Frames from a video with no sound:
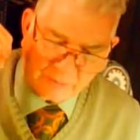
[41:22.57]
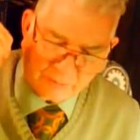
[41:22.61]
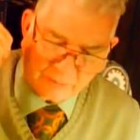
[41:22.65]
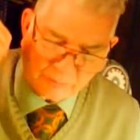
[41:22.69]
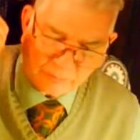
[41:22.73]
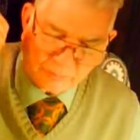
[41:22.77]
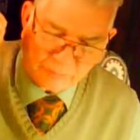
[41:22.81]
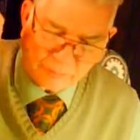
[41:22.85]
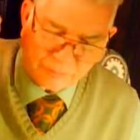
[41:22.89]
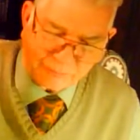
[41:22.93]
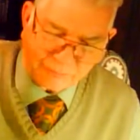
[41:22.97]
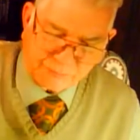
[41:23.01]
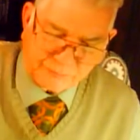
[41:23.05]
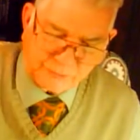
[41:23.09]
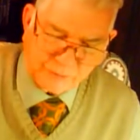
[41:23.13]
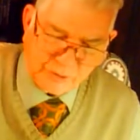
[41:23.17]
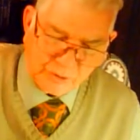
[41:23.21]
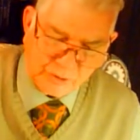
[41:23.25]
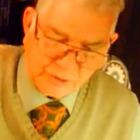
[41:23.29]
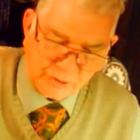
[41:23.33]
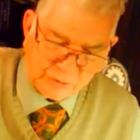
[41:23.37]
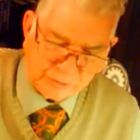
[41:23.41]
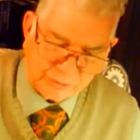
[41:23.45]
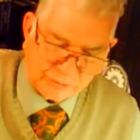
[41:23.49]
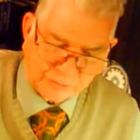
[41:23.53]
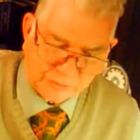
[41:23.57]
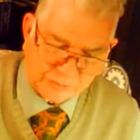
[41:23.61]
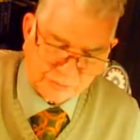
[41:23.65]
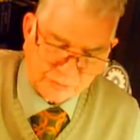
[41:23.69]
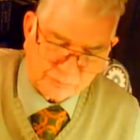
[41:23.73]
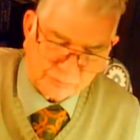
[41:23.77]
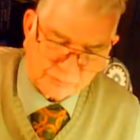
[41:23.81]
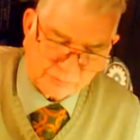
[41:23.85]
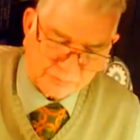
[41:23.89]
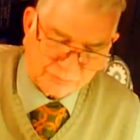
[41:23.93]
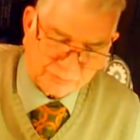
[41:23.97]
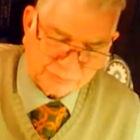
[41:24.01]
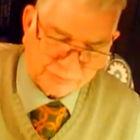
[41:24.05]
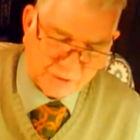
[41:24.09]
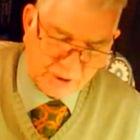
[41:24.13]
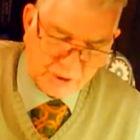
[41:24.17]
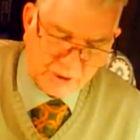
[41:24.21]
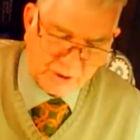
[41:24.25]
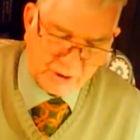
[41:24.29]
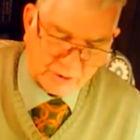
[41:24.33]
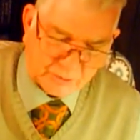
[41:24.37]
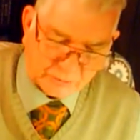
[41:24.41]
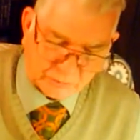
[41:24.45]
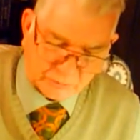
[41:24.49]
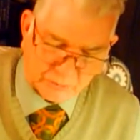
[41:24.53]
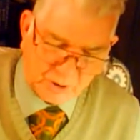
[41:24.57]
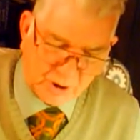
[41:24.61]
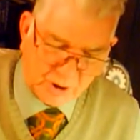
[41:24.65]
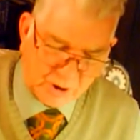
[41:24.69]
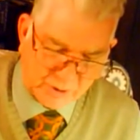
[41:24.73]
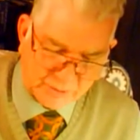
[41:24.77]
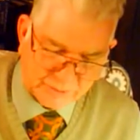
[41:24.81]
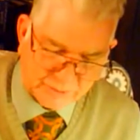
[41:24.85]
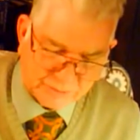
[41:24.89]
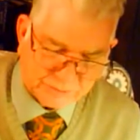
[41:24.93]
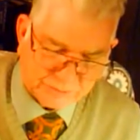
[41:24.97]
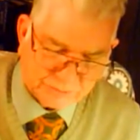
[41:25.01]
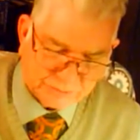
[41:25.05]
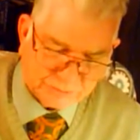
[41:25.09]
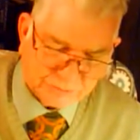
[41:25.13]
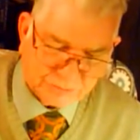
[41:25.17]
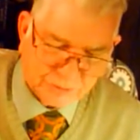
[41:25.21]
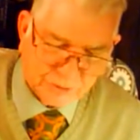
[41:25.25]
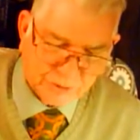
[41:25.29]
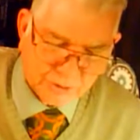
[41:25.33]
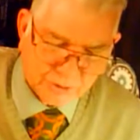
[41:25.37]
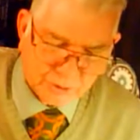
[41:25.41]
referred to the Messiah Christ